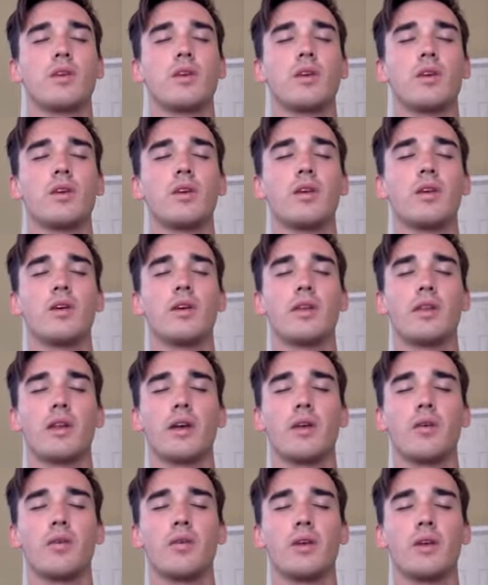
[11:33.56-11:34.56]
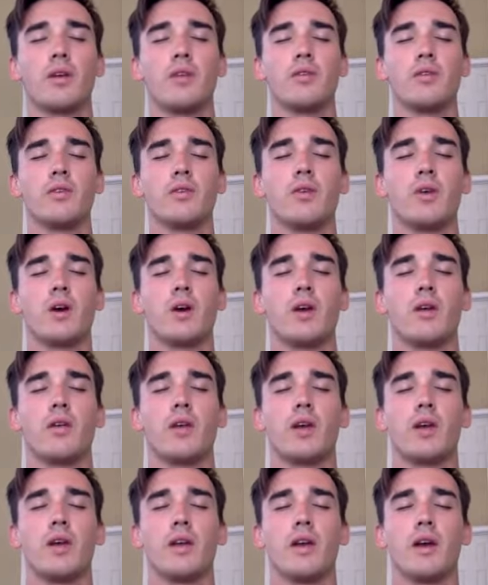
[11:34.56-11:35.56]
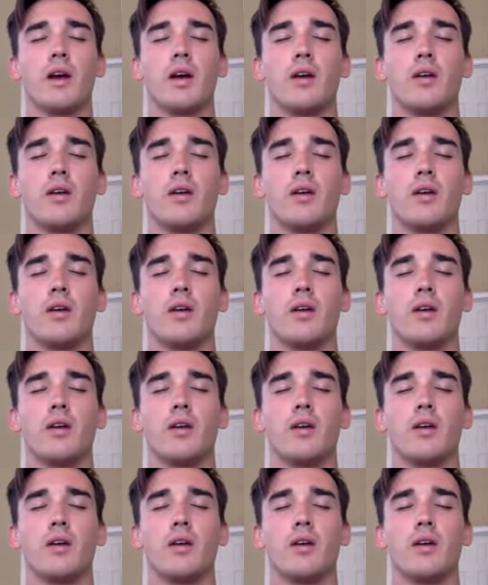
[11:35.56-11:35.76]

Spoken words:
Knowing that wherever you are right now,